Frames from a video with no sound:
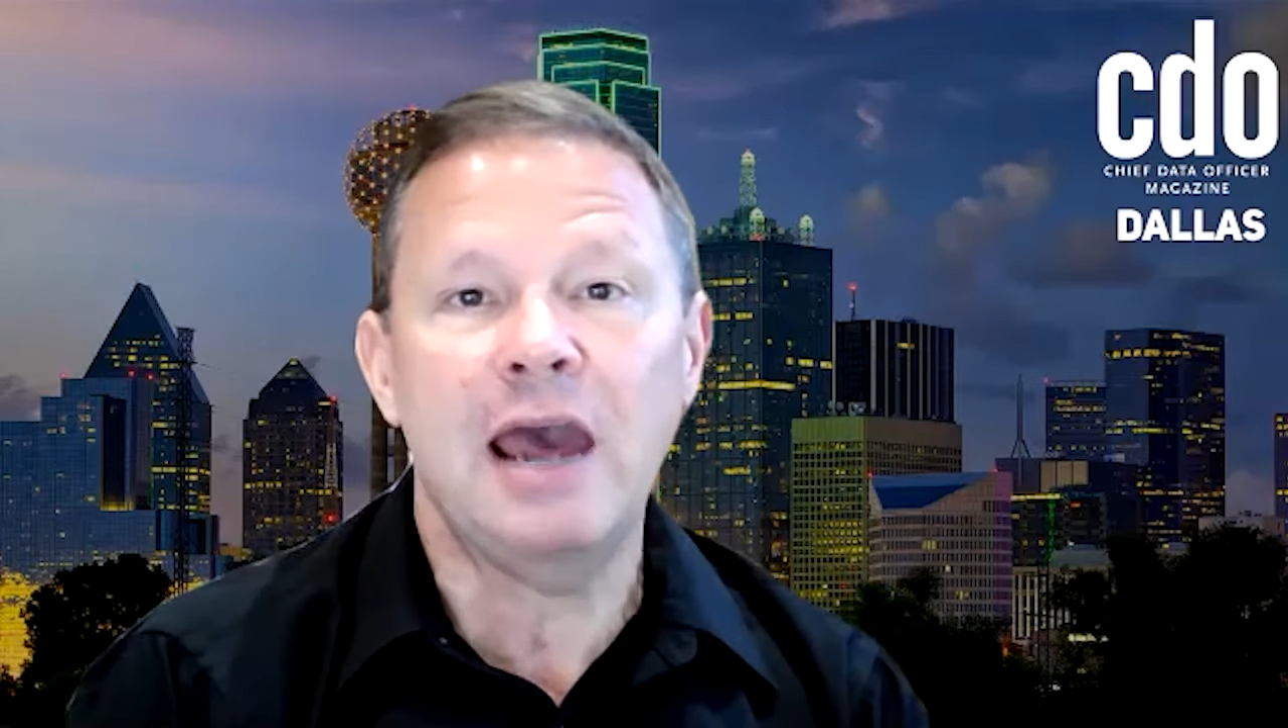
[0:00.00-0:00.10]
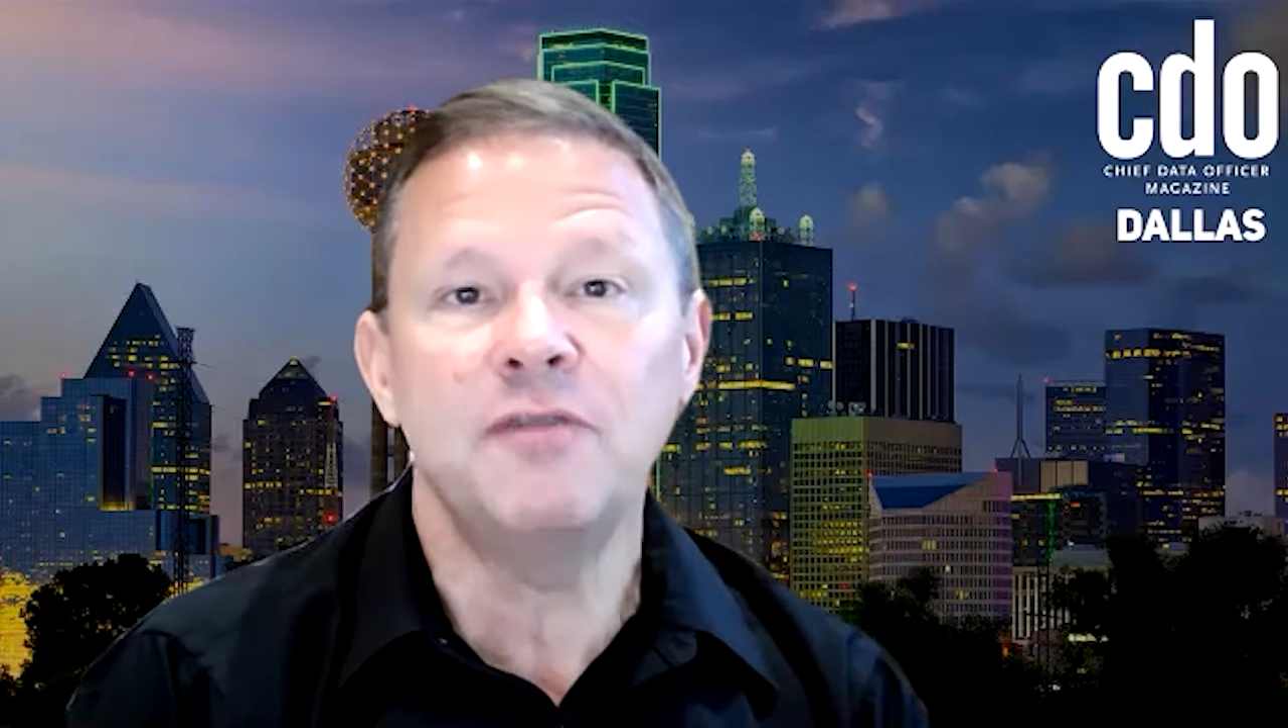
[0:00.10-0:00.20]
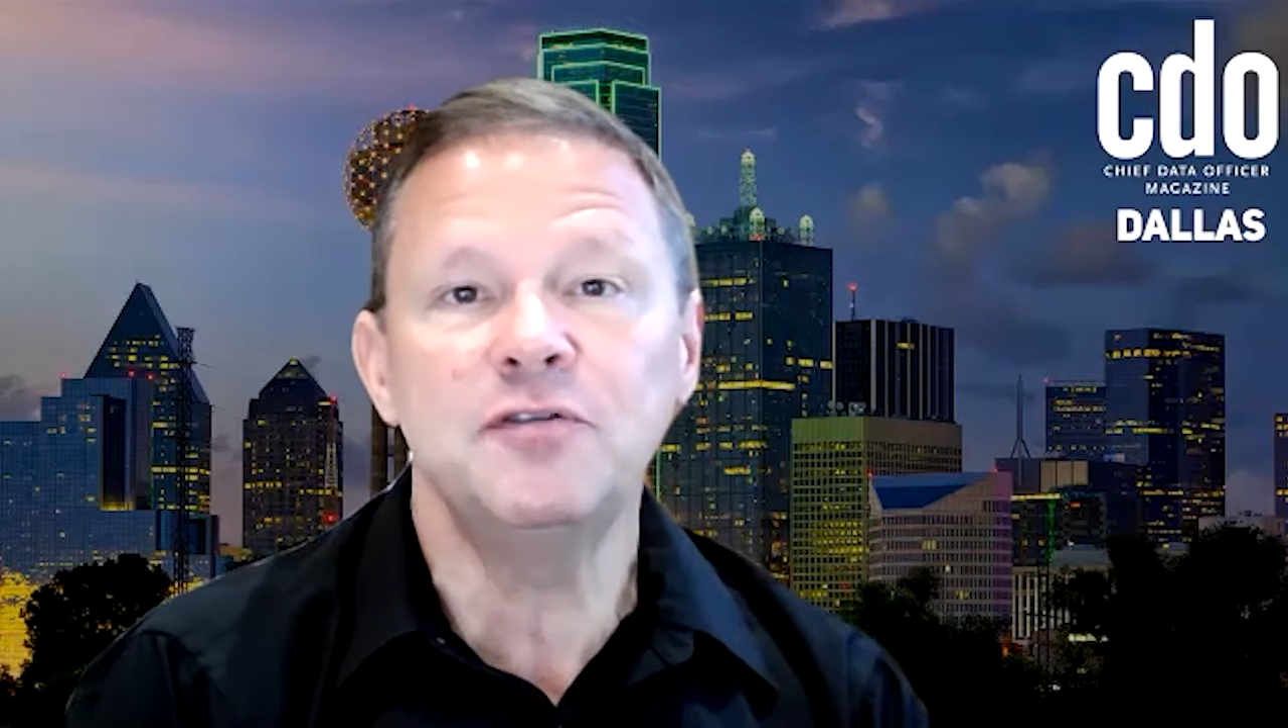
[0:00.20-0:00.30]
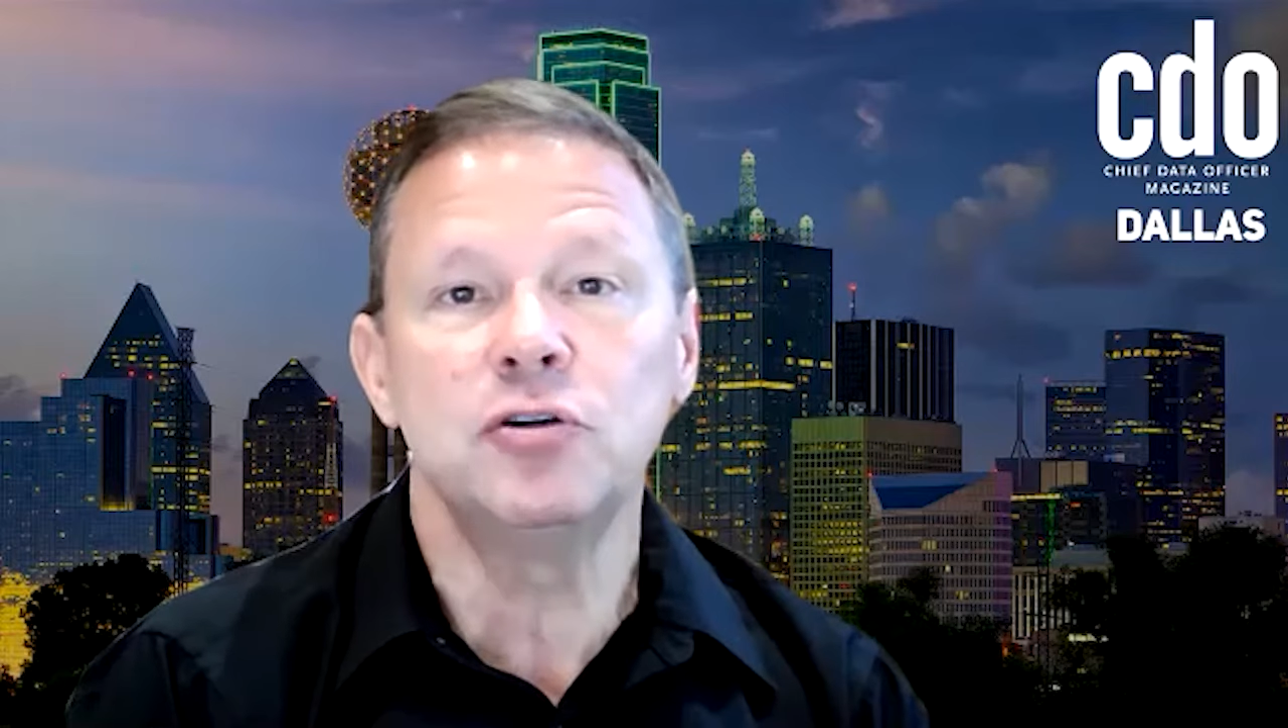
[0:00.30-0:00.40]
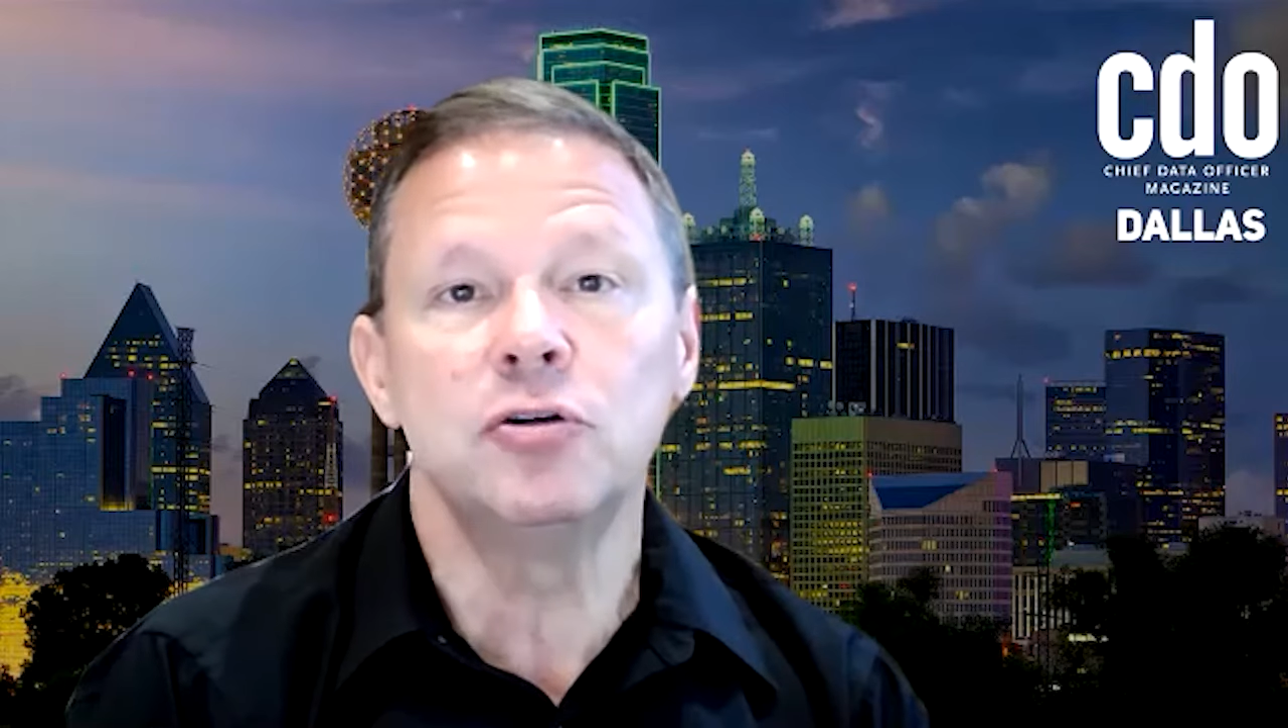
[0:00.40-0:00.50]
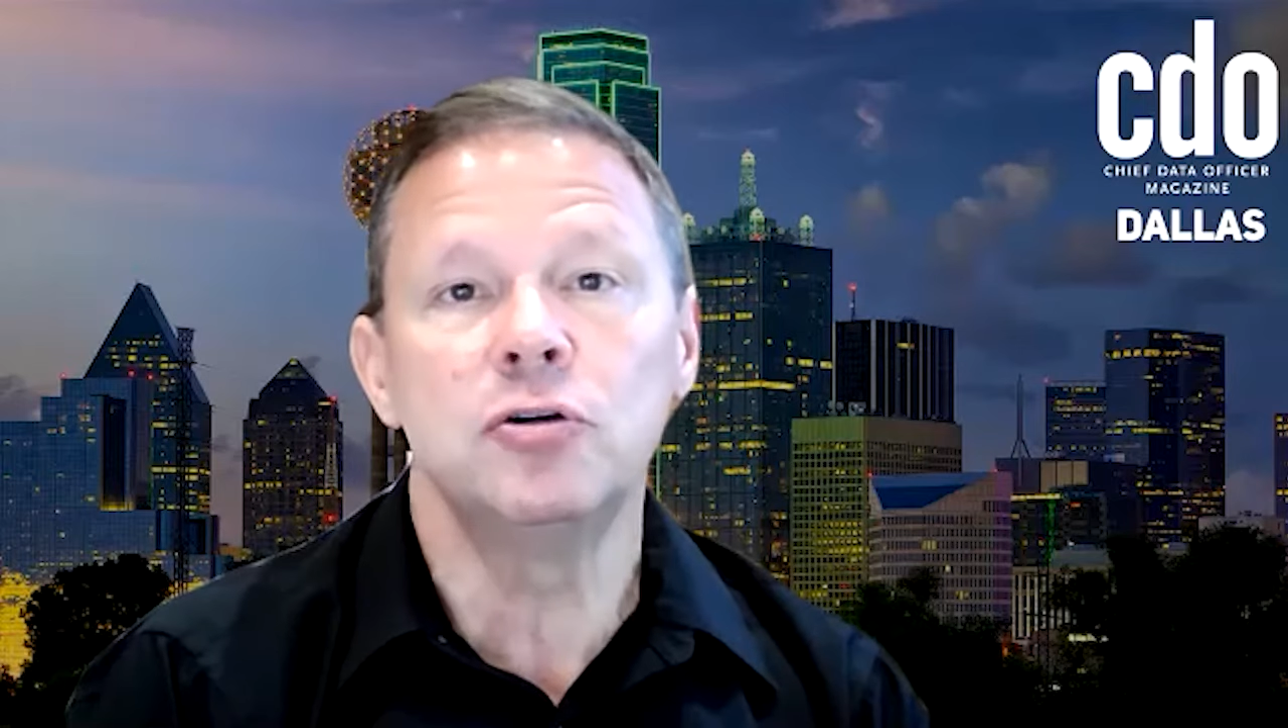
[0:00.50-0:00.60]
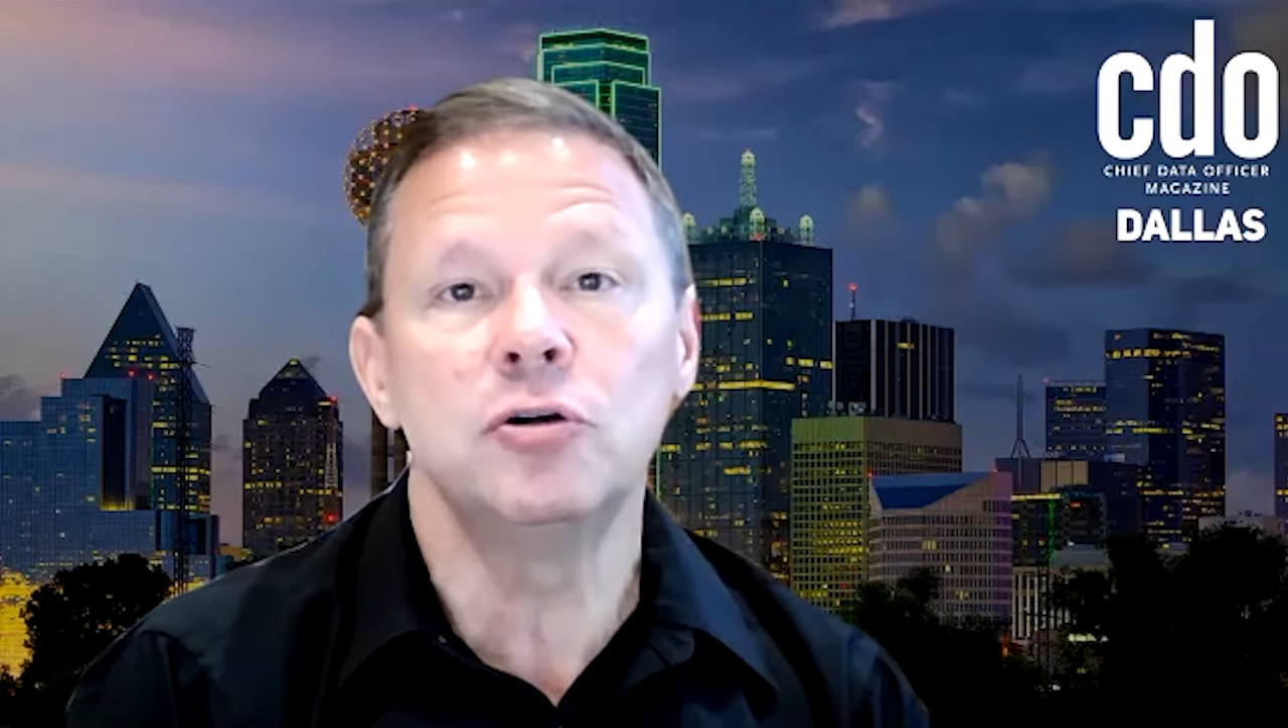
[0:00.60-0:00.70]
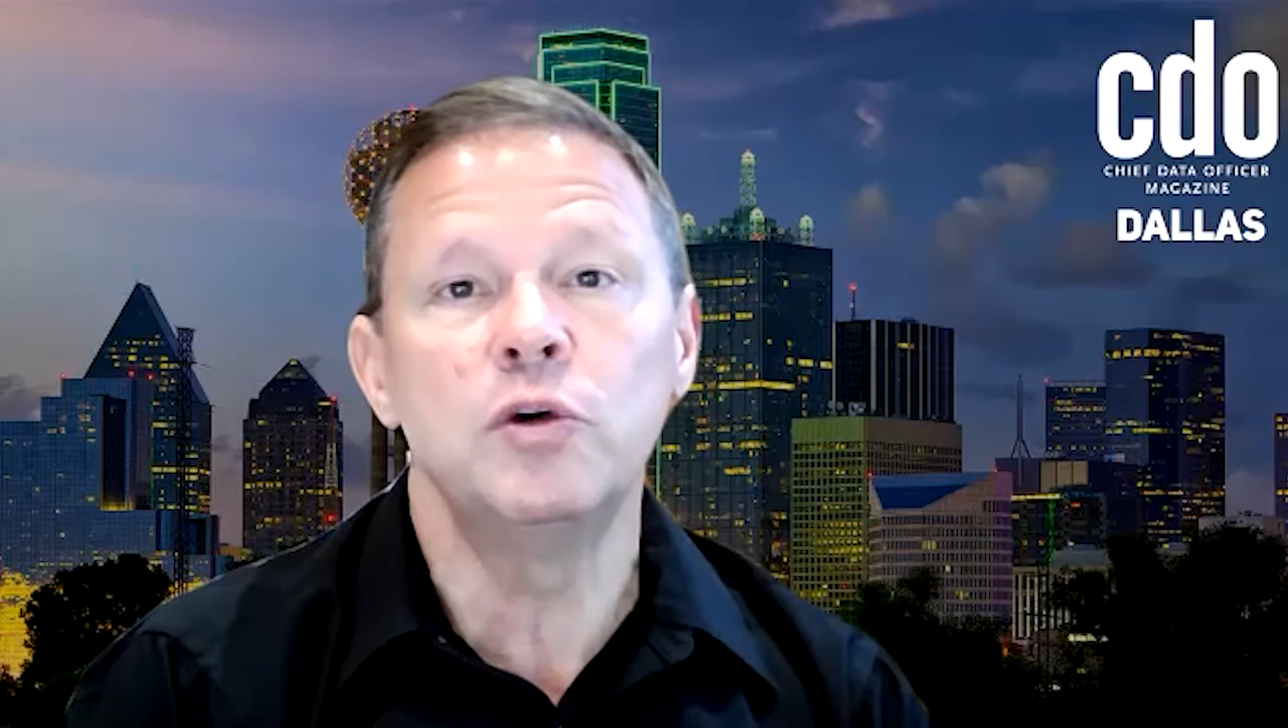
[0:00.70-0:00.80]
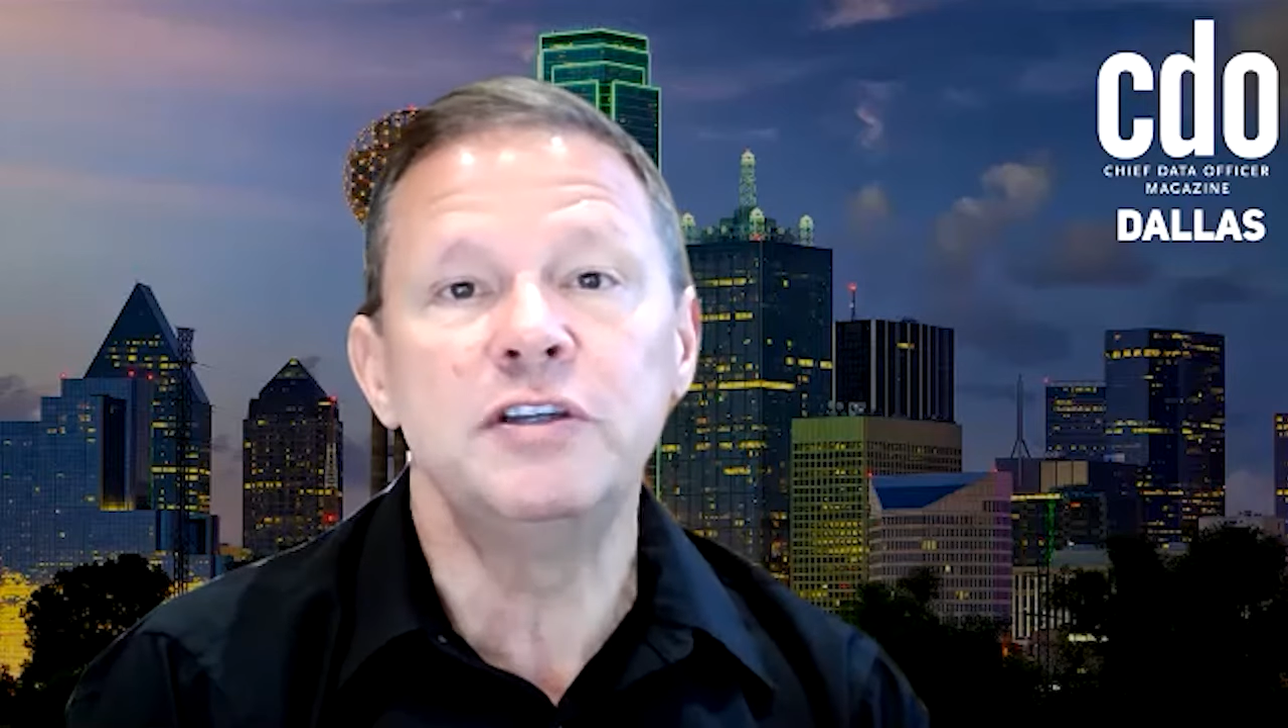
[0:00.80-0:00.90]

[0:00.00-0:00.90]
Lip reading: after